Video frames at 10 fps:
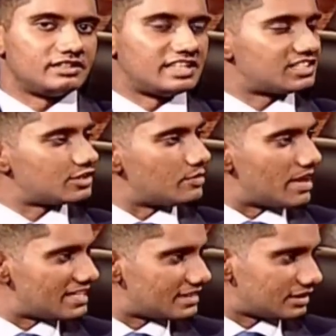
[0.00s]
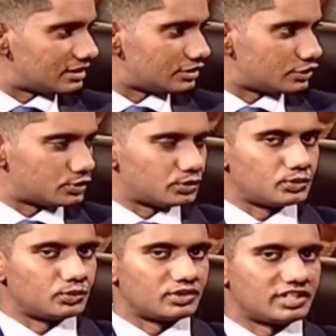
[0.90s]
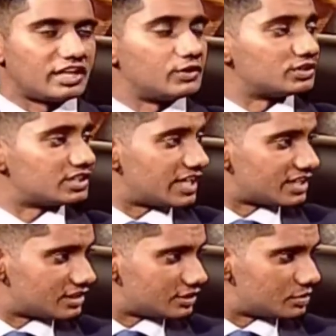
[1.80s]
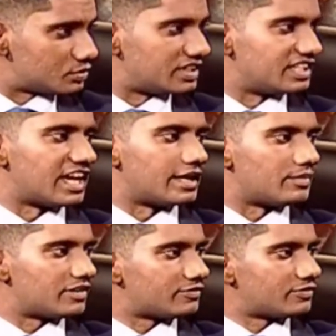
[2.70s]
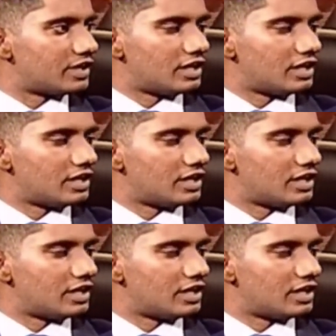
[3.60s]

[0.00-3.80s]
detrimental to the negotiations between the I M F,